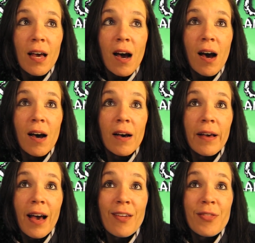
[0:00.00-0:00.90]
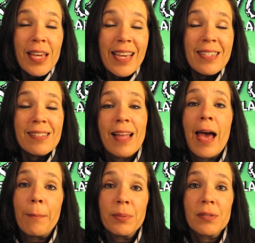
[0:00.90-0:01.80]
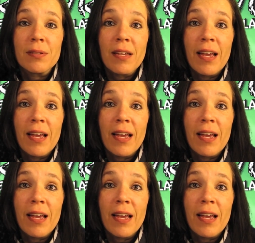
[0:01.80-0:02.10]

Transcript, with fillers: uh, I think he snaps,